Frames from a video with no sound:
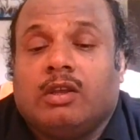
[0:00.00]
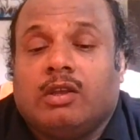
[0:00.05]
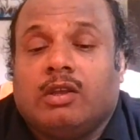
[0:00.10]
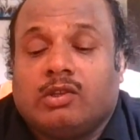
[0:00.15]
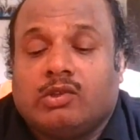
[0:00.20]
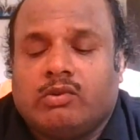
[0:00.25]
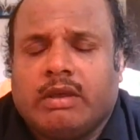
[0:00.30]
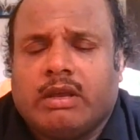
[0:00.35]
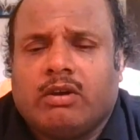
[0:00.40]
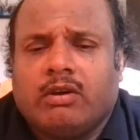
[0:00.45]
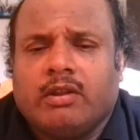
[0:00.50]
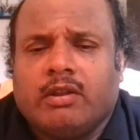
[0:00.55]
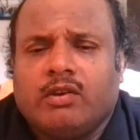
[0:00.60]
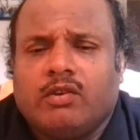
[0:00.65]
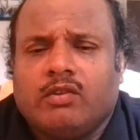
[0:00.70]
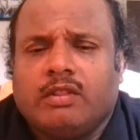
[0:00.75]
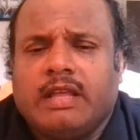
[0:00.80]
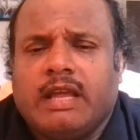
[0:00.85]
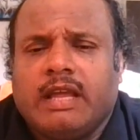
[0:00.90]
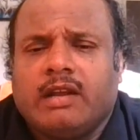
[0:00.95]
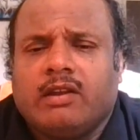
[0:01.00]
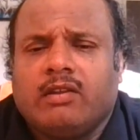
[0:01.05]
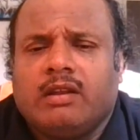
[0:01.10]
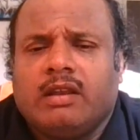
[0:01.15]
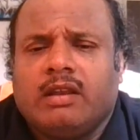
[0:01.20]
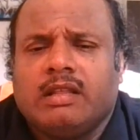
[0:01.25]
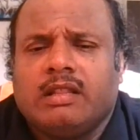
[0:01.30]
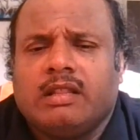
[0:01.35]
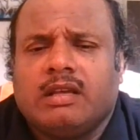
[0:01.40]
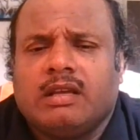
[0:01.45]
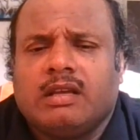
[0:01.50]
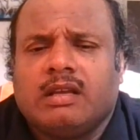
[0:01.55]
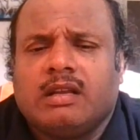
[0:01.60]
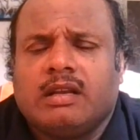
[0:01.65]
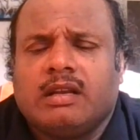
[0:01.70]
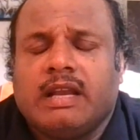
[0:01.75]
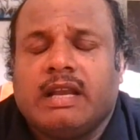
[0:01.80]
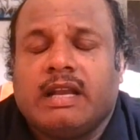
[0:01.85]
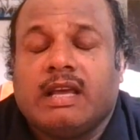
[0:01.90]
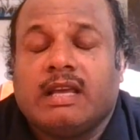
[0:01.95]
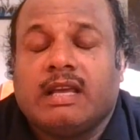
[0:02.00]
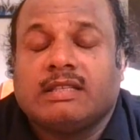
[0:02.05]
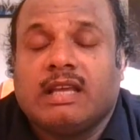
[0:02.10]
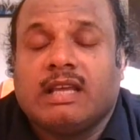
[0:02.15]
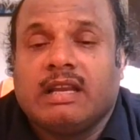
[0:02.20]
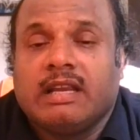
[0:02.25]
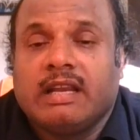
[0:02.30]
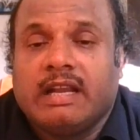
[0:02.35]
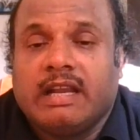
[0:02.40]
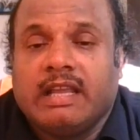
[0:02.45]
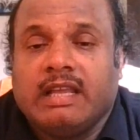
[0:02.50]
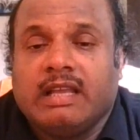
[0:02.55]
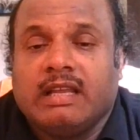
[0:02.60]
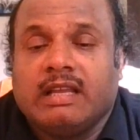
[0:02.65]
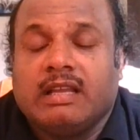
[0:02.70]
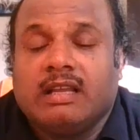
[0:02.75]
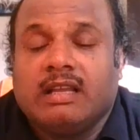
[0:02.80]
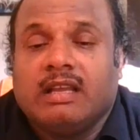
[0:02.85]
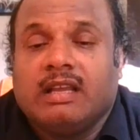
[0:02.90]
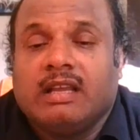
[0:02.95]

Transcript: So according to that only the datas are getting,